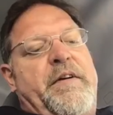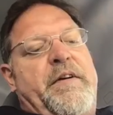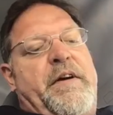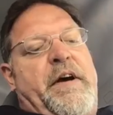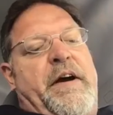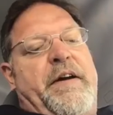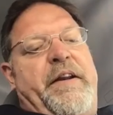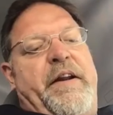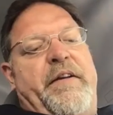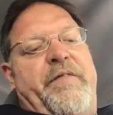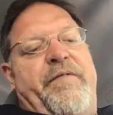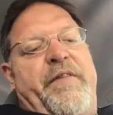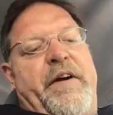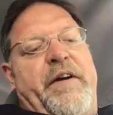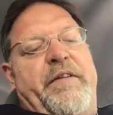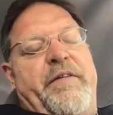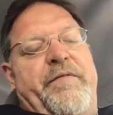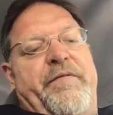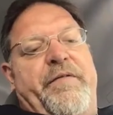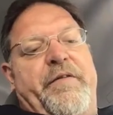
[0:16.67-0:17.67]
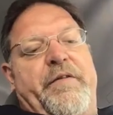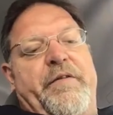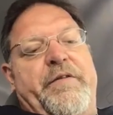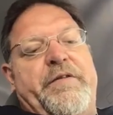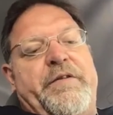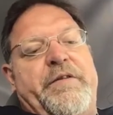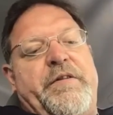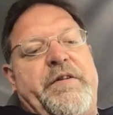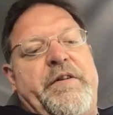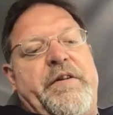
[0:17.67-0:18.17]
Identify the
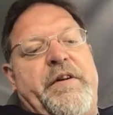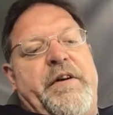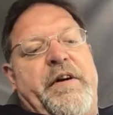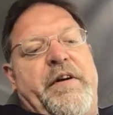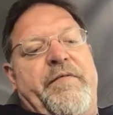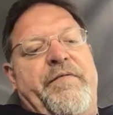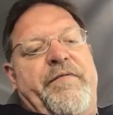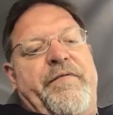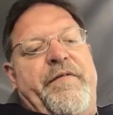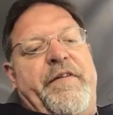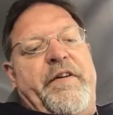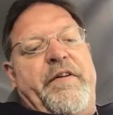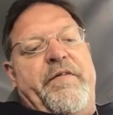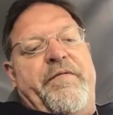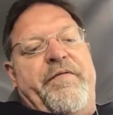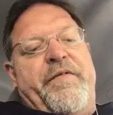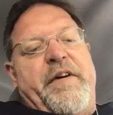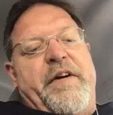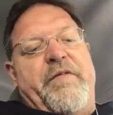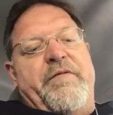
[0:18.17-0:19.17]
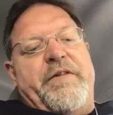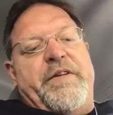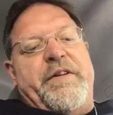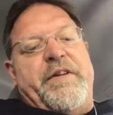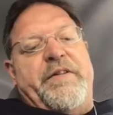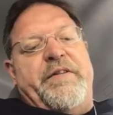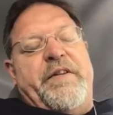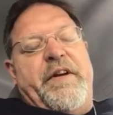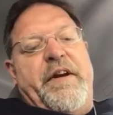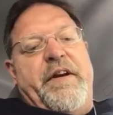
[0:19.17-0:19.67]
first fear found in
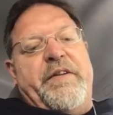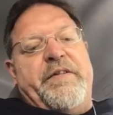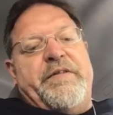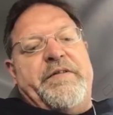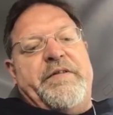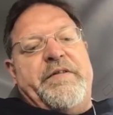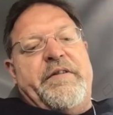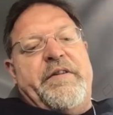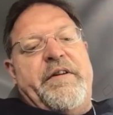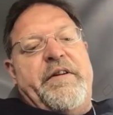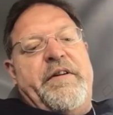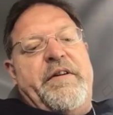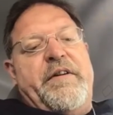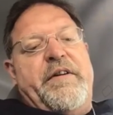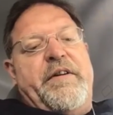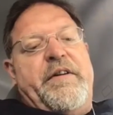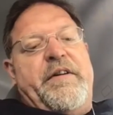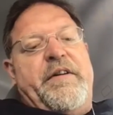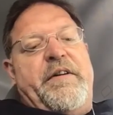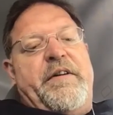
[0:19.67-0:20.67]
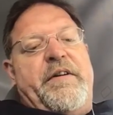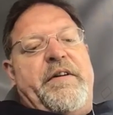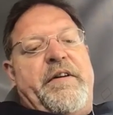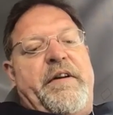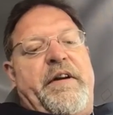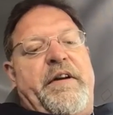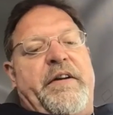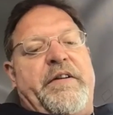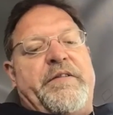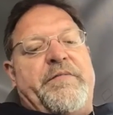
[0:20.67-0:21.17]
the text
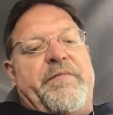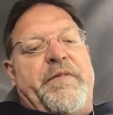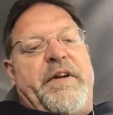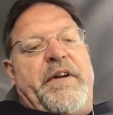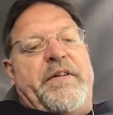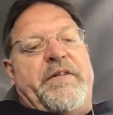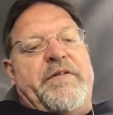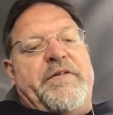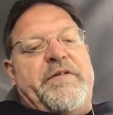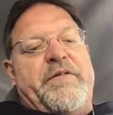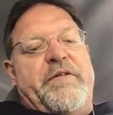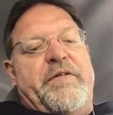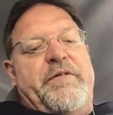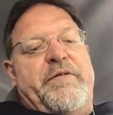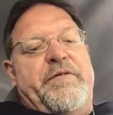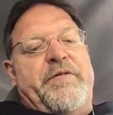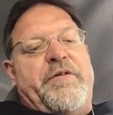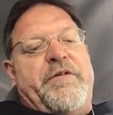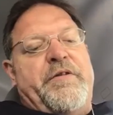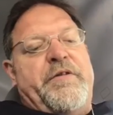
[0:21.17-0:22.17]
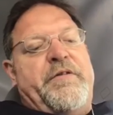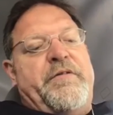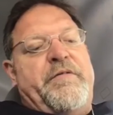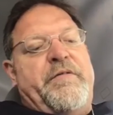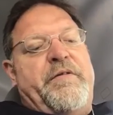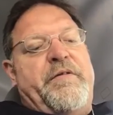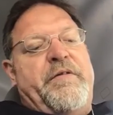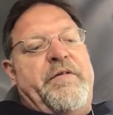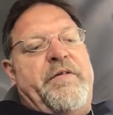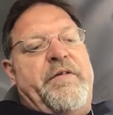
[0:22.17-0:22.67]
and explain the
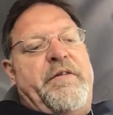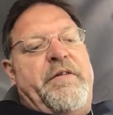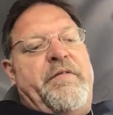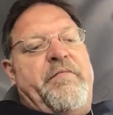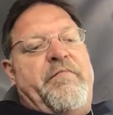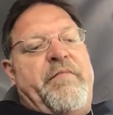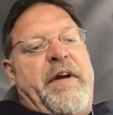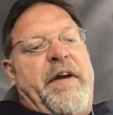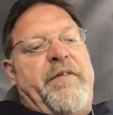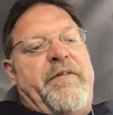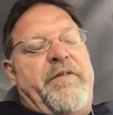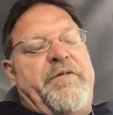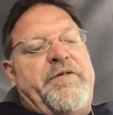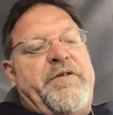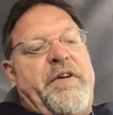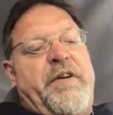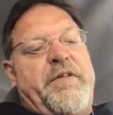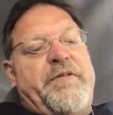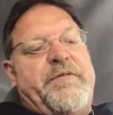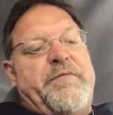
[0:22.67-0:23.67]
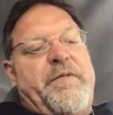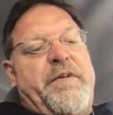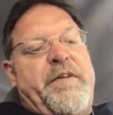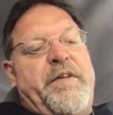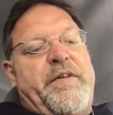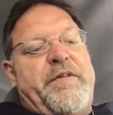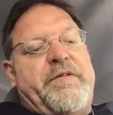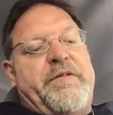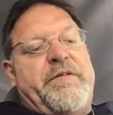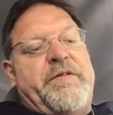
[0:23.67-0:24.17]
solution Matthew shares
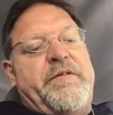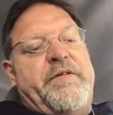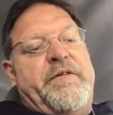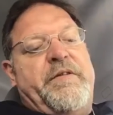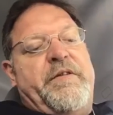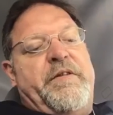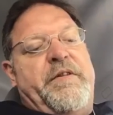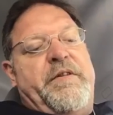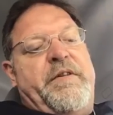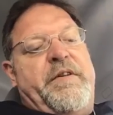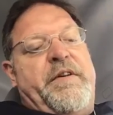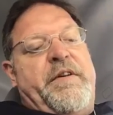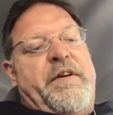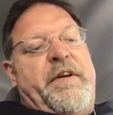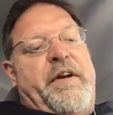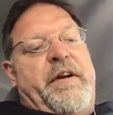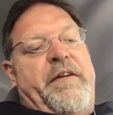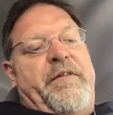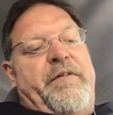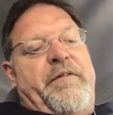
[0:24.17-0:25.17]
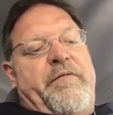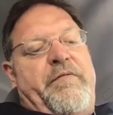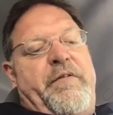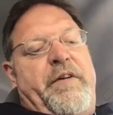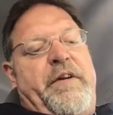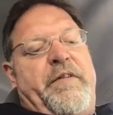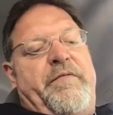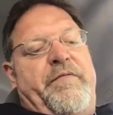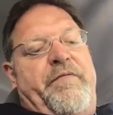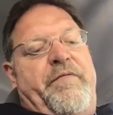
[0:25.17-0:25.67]
with us. And
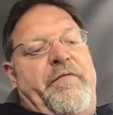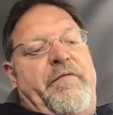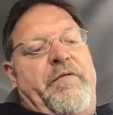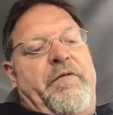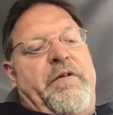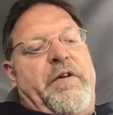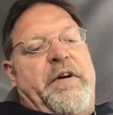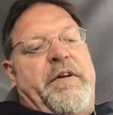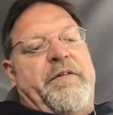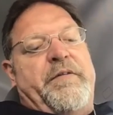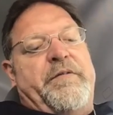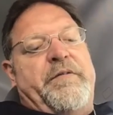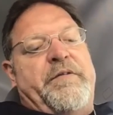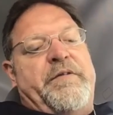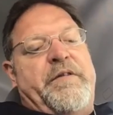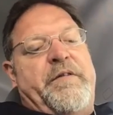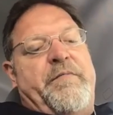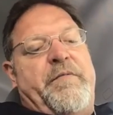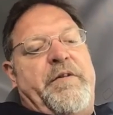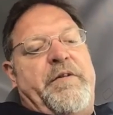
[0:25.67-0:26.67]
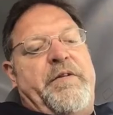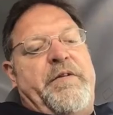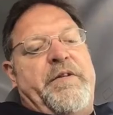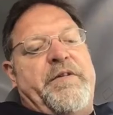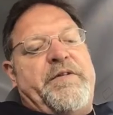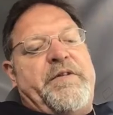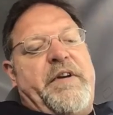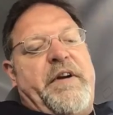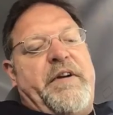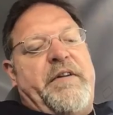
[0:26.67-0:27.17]
3 and 4 are similar,
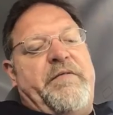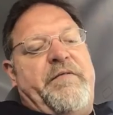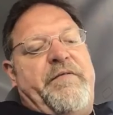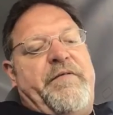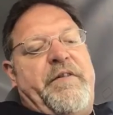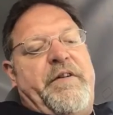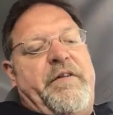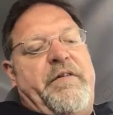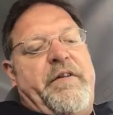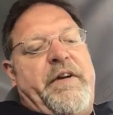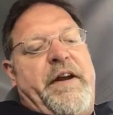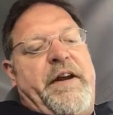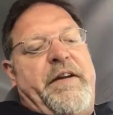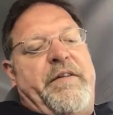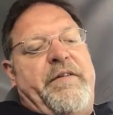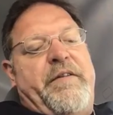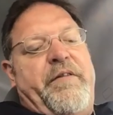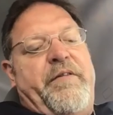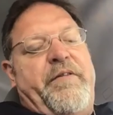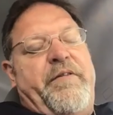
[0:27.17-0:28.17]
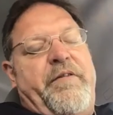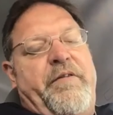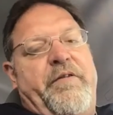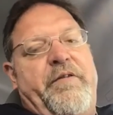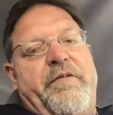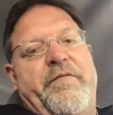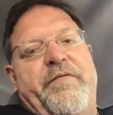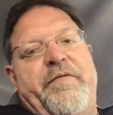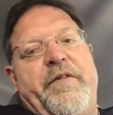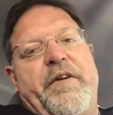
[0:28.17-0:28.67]
the second fear and the
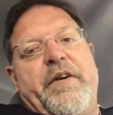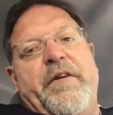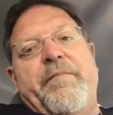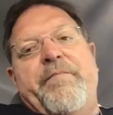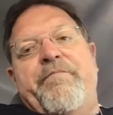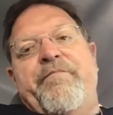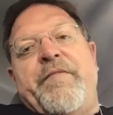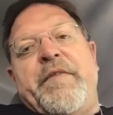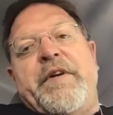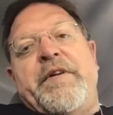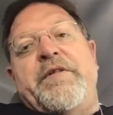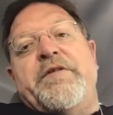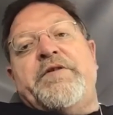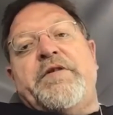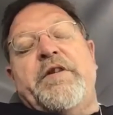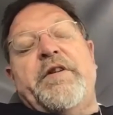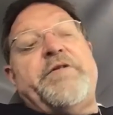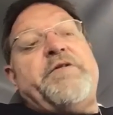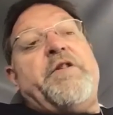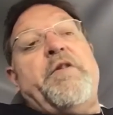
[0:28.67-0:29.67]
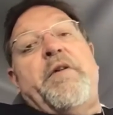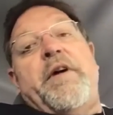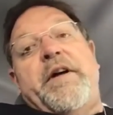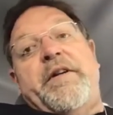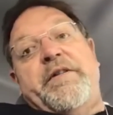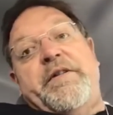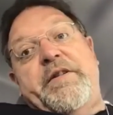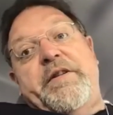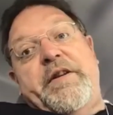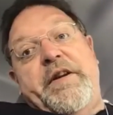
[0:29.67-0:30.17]
third fear. So let's go
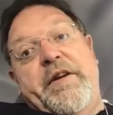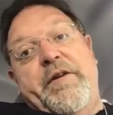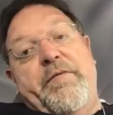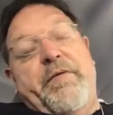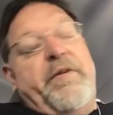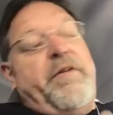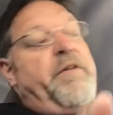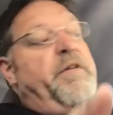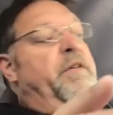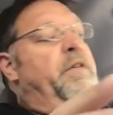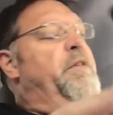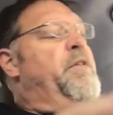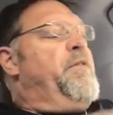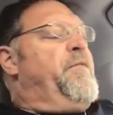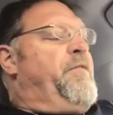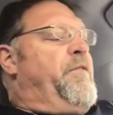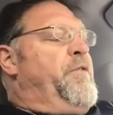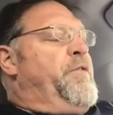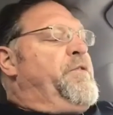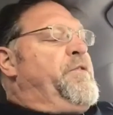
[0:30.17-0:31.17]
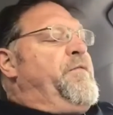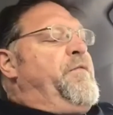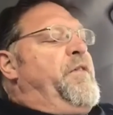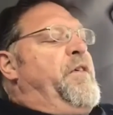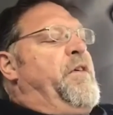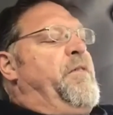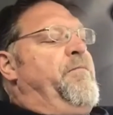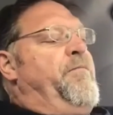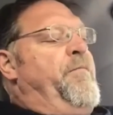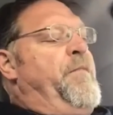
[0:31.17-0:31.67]
ahead and deal with the first fear.